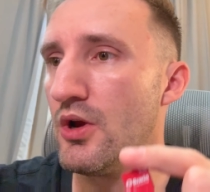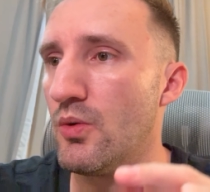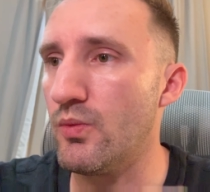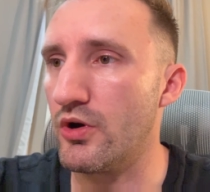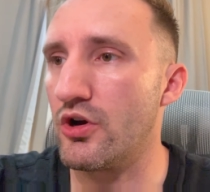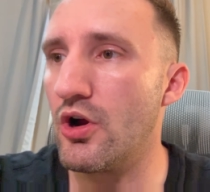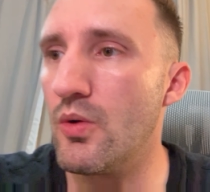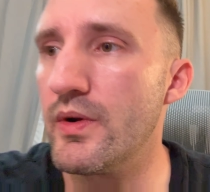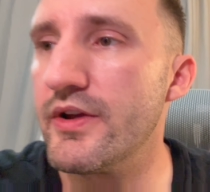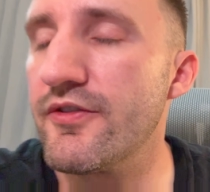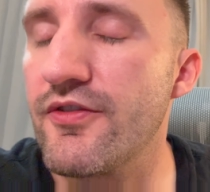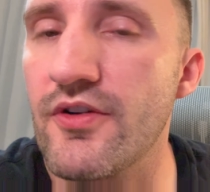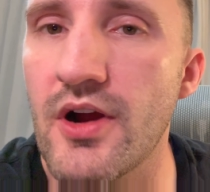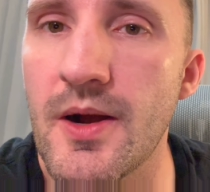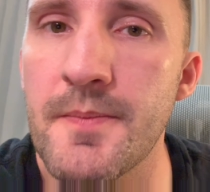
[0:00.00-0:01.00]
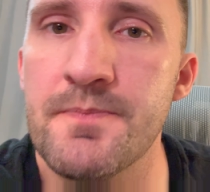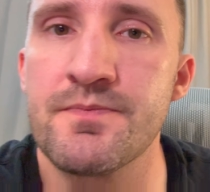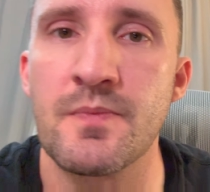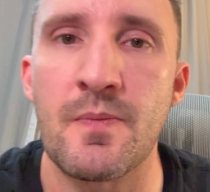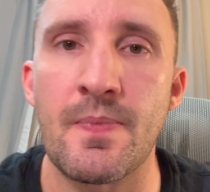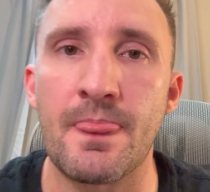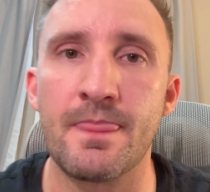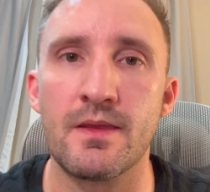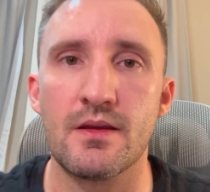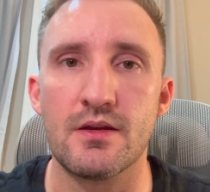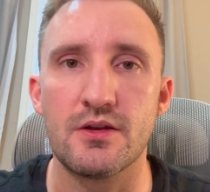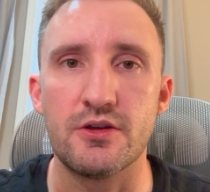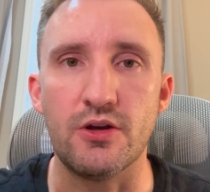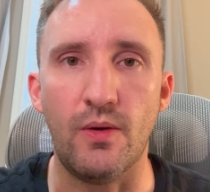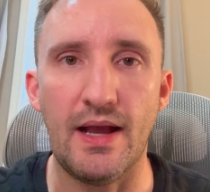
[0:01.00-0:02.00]
We're going from
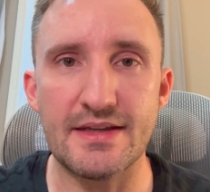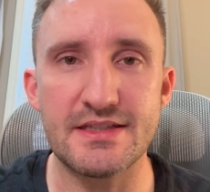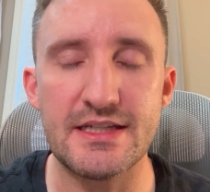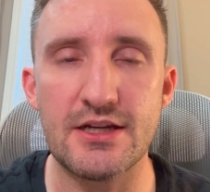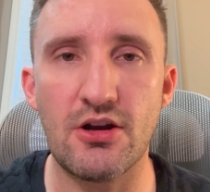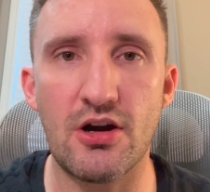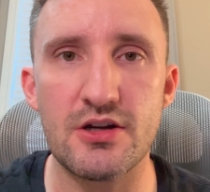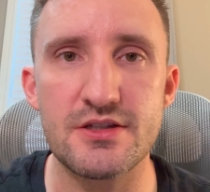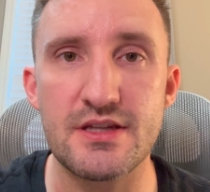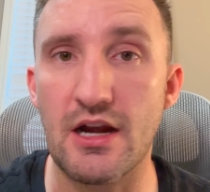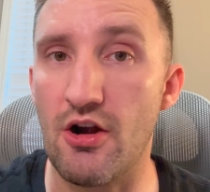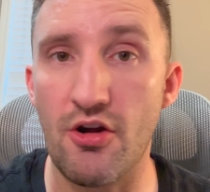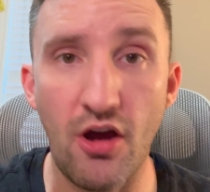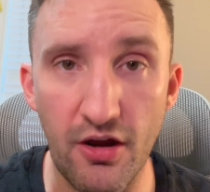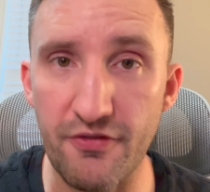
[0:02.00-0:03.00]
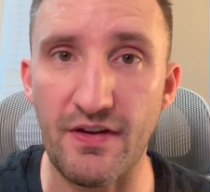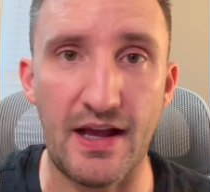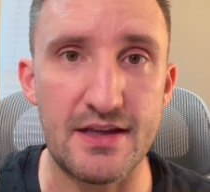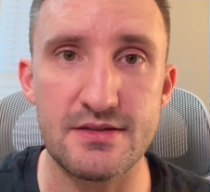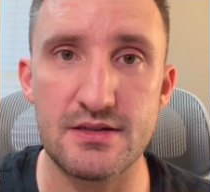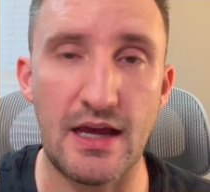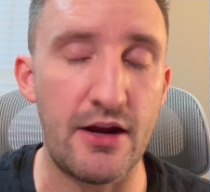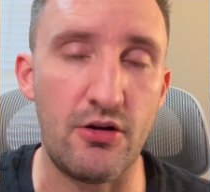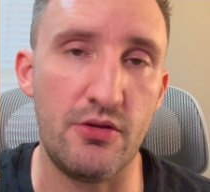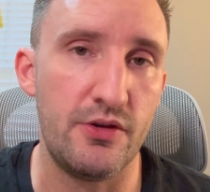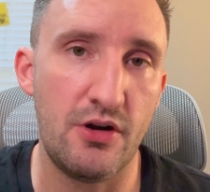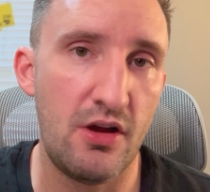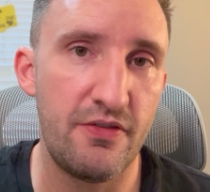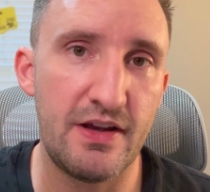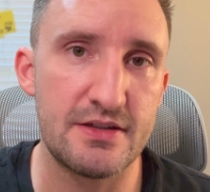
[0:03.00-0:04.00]
you know, SD cards that are not fast at all. They're
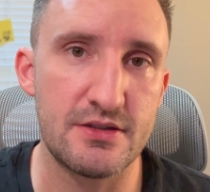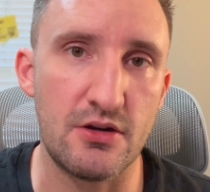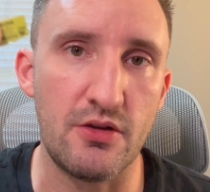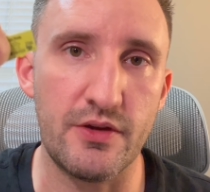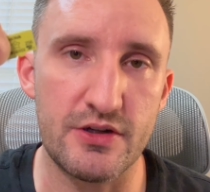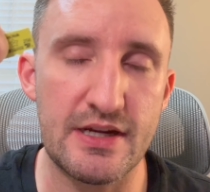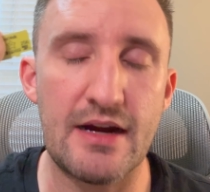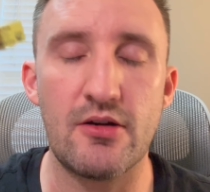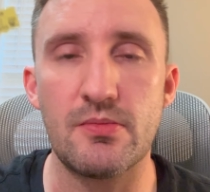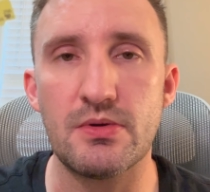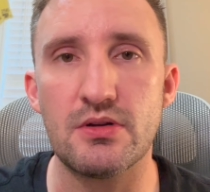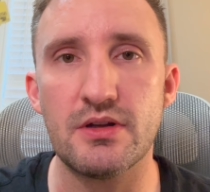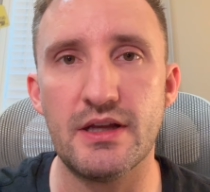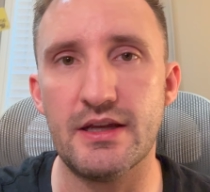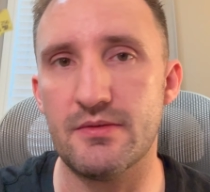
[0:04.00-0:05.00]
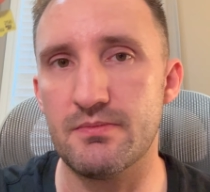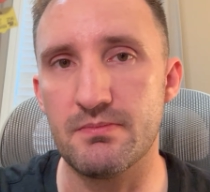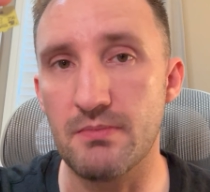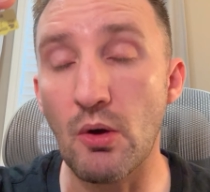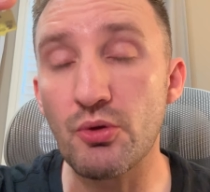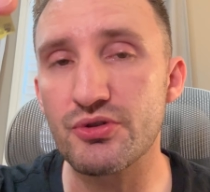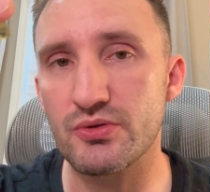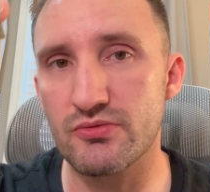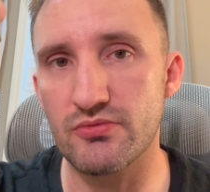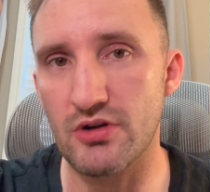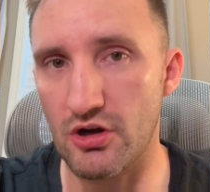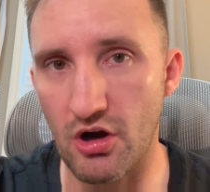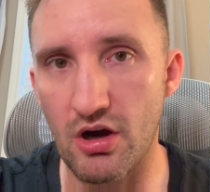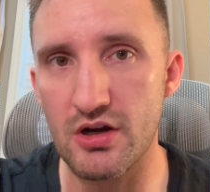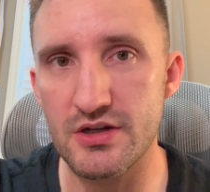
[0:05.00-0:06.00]
not fast at all. They're terrible in most
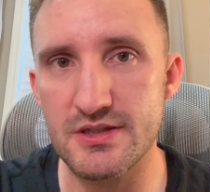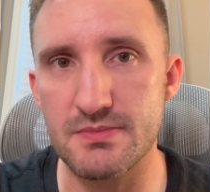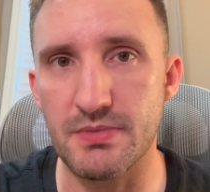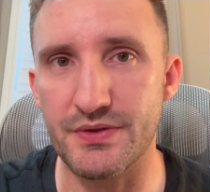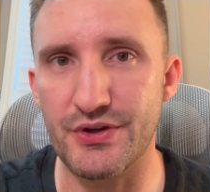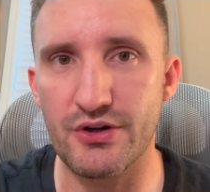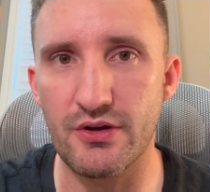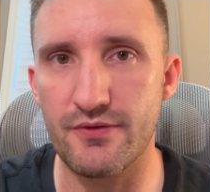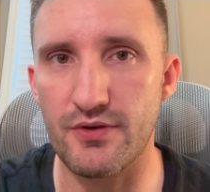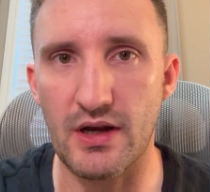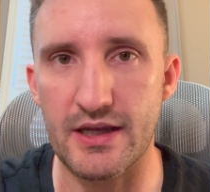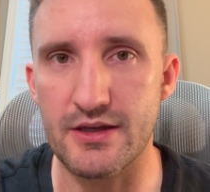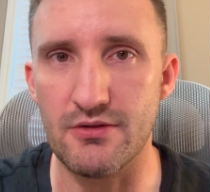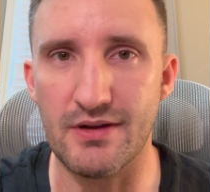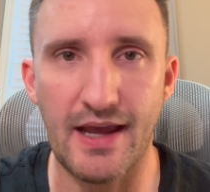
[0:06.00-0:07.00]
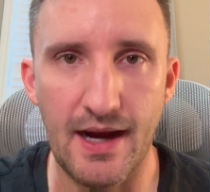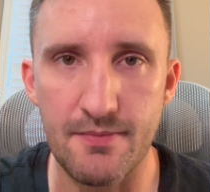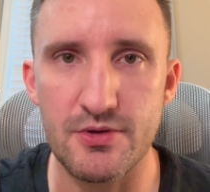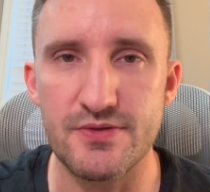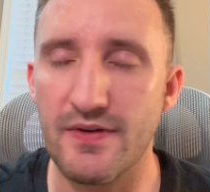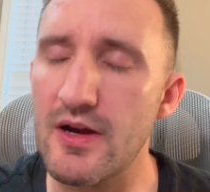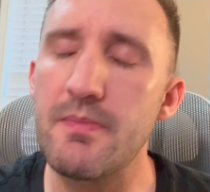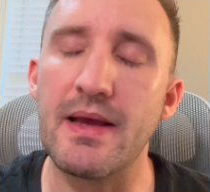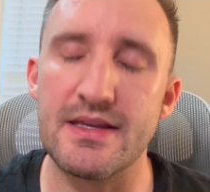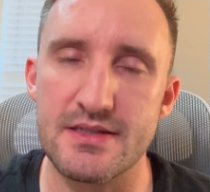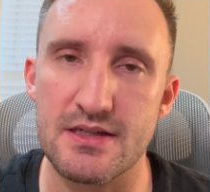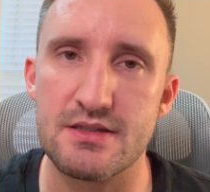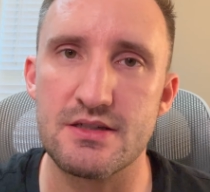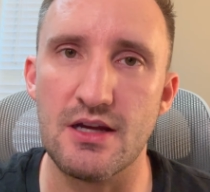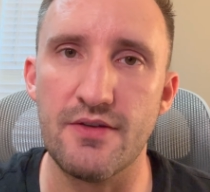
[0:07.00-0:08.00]
regards, but they're good for like, you know, cameras, very
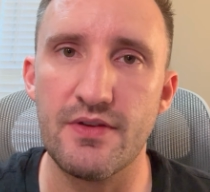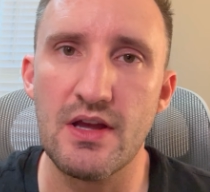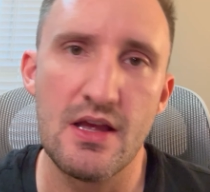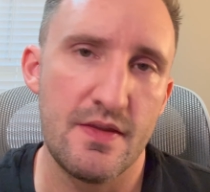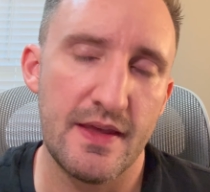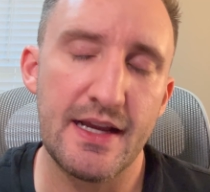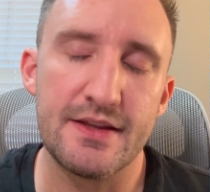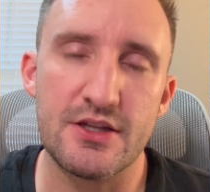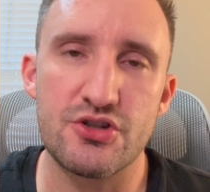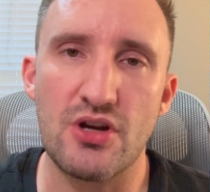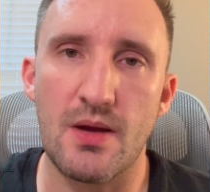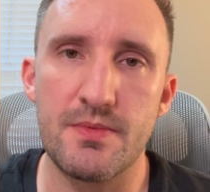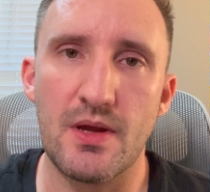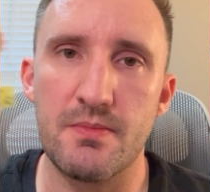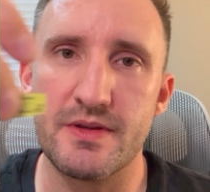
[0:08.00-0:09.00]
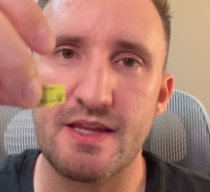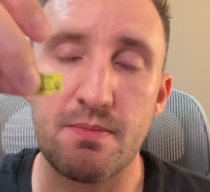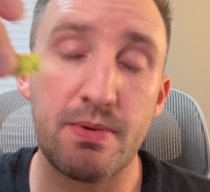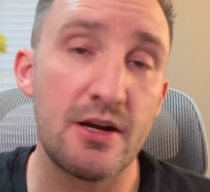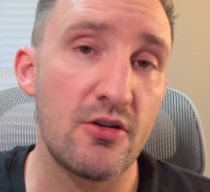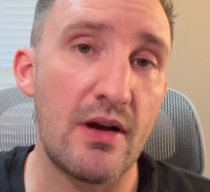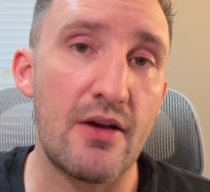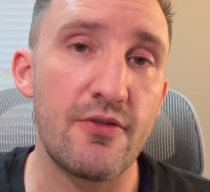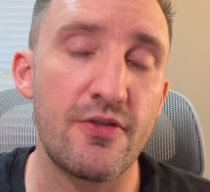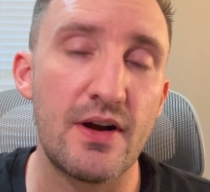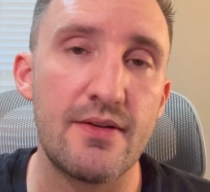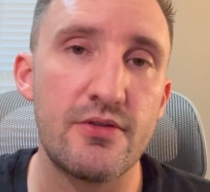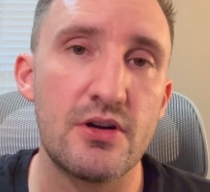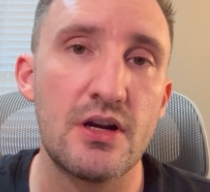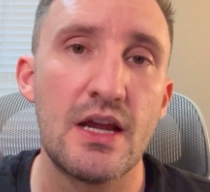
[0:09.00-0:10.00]
basic stuff. They get the job done, but they've been around
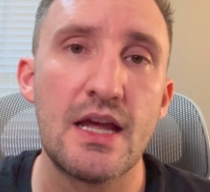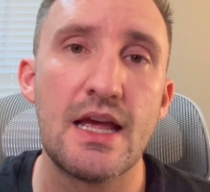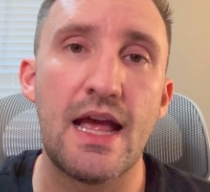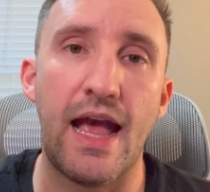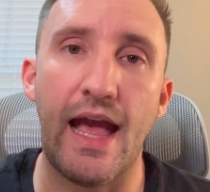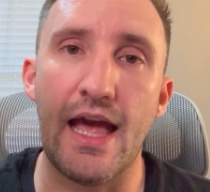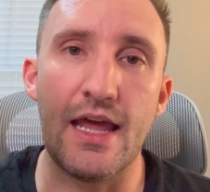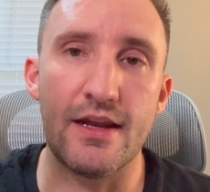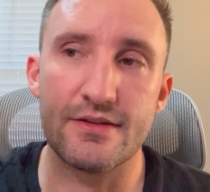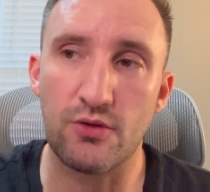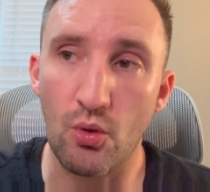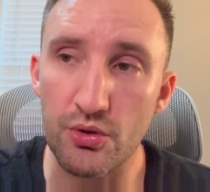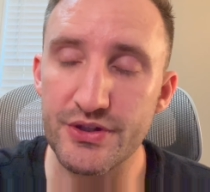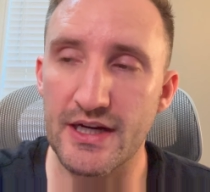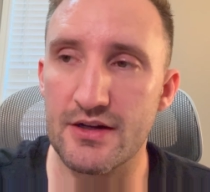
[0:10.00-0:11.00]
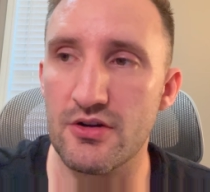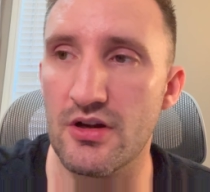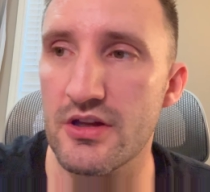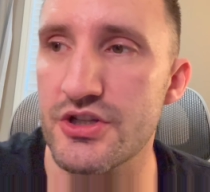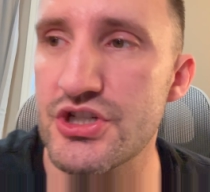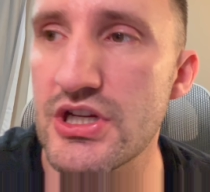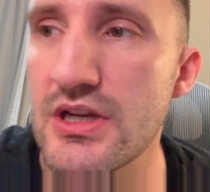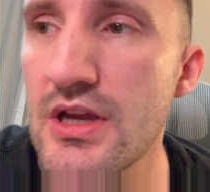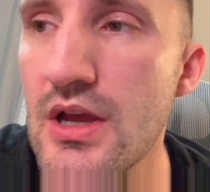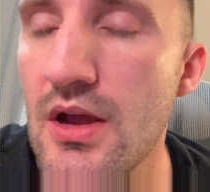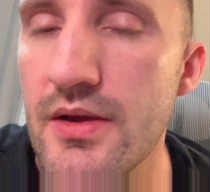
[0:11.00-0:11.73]
forever and it's old technology.